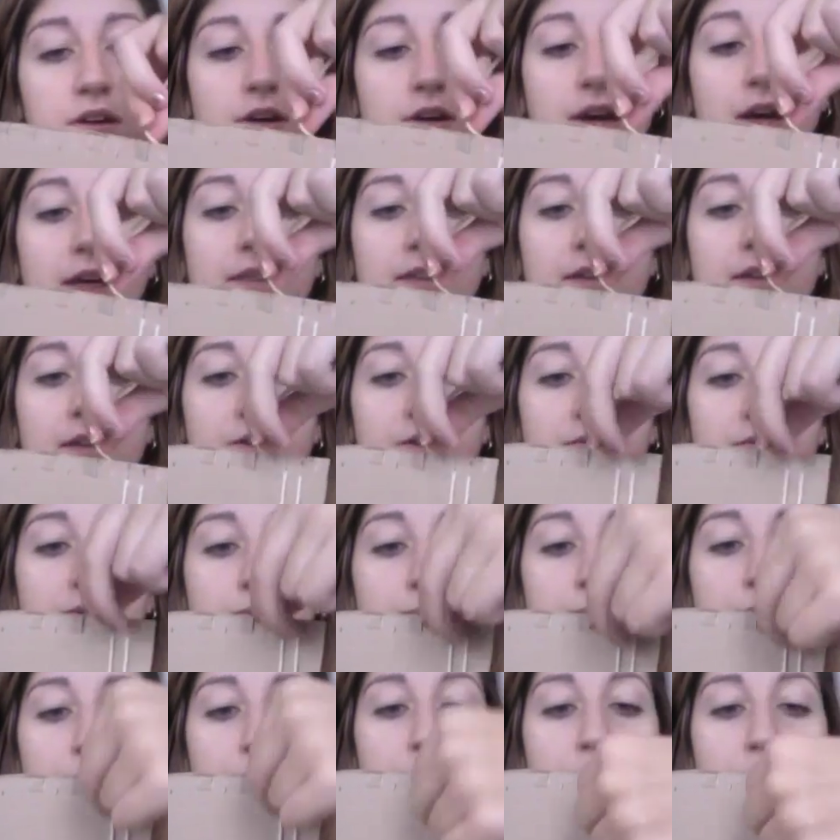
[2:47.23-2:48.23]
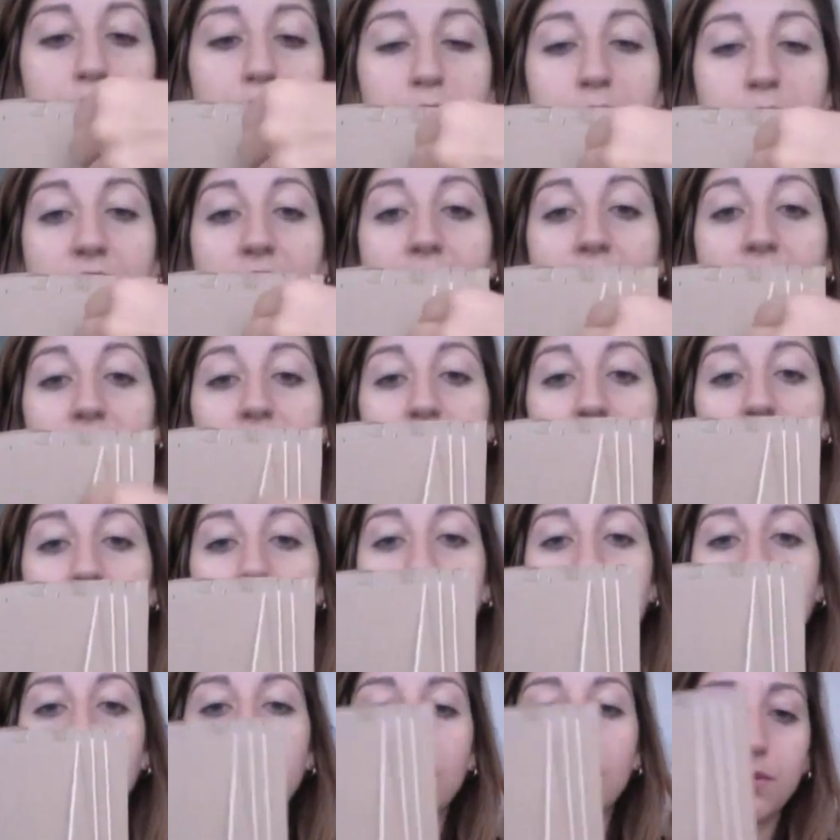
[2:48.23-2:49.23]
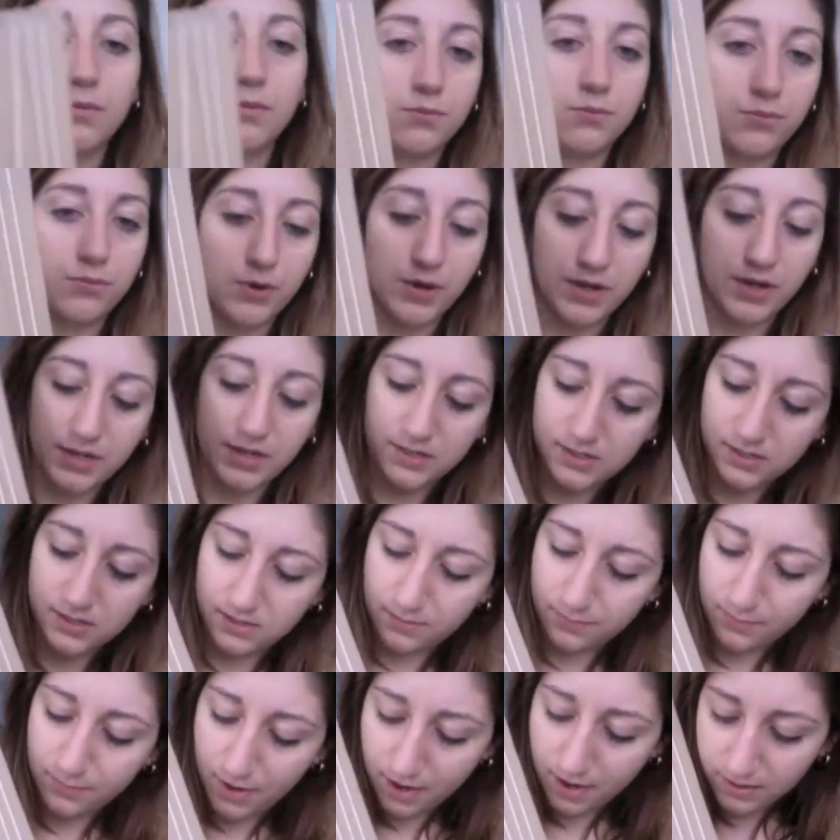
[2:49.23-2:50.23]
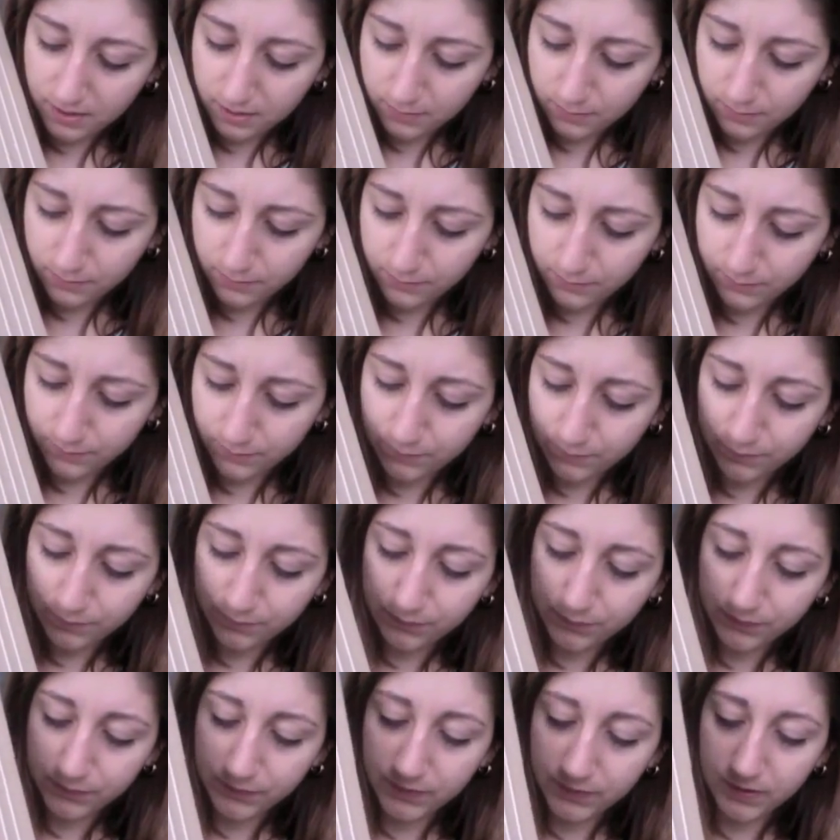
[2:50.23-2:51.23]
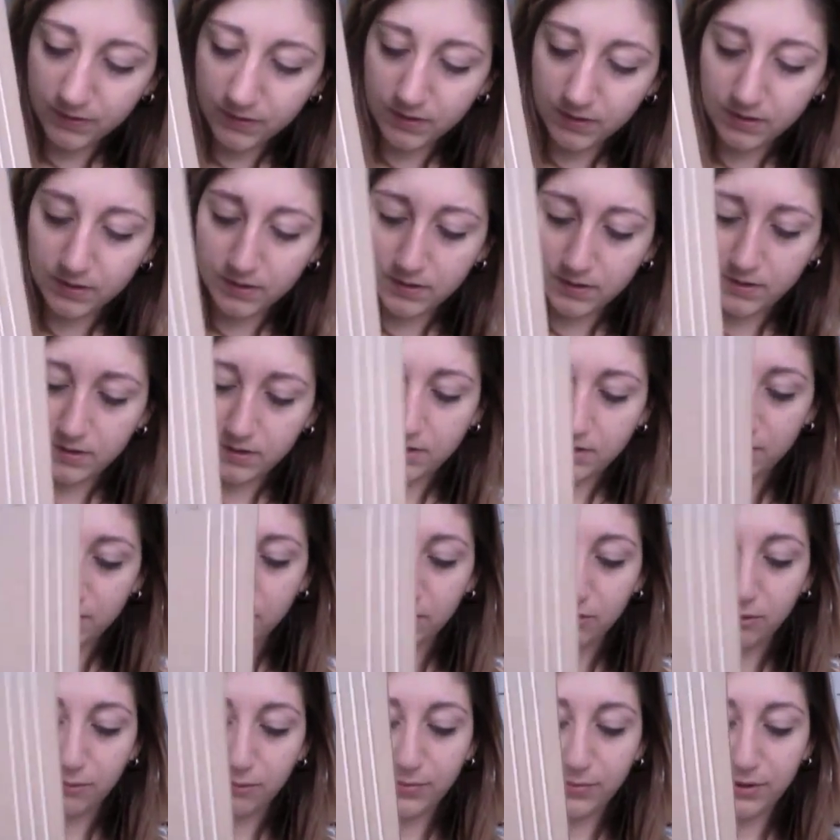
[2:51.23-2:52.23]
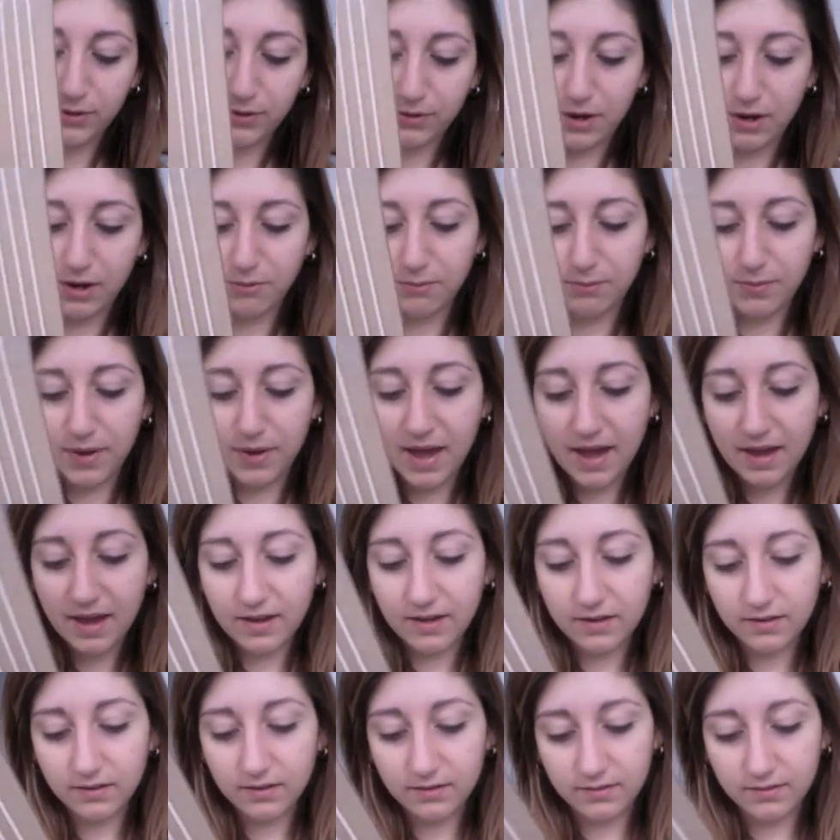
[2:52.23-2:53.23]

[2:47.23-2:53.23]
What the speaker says: and then you loop it around back, bring it to the bottom, loop it around back,